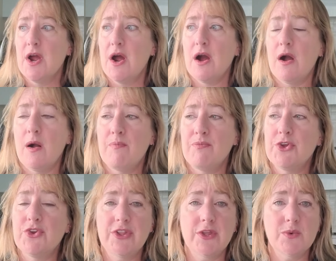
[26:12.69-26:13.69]
Um, you're
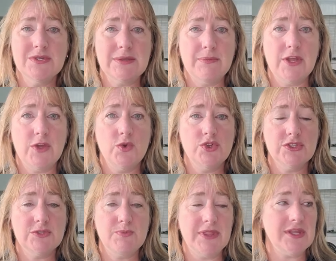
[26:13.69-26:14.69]
dealing with somebody who just
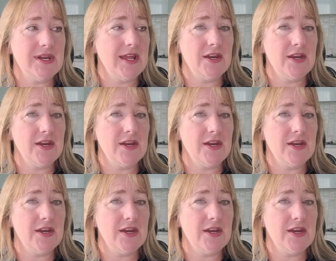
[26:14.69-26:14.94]
spent the night